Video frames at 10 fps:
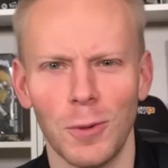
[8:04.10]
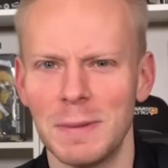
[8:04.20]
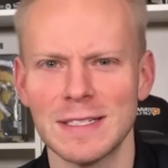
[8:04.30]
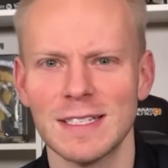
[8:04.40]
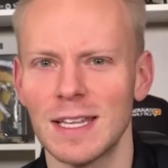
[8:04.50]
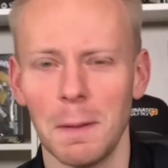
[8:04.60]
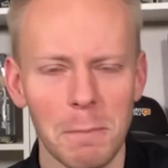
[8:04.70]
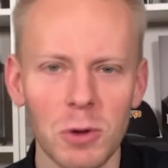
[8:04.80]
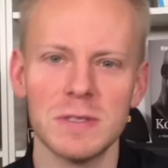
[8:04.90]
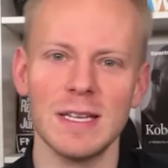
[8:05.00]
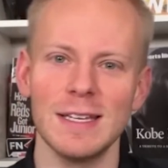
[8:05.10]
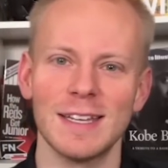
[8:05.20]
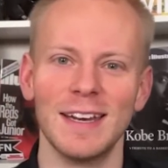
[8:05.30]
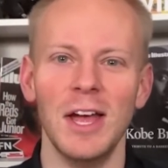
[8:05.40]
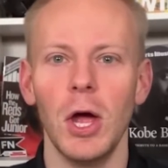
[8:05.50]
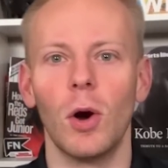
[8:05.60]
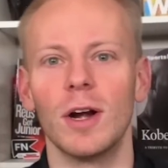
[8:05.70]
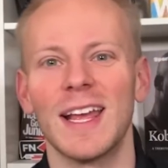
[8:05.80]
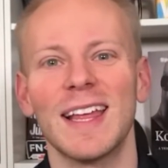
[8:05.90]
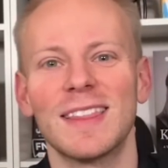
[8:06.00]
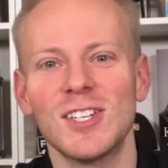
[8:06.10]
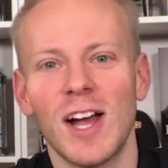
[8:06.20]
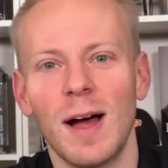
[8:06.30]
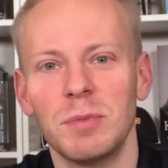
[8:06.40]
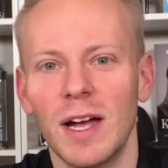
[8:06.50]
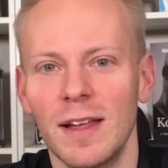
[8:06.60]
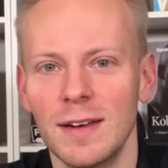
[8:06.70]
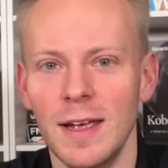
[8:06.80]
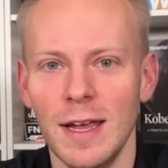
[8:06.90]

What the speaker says: business in the postseason, or to get the job done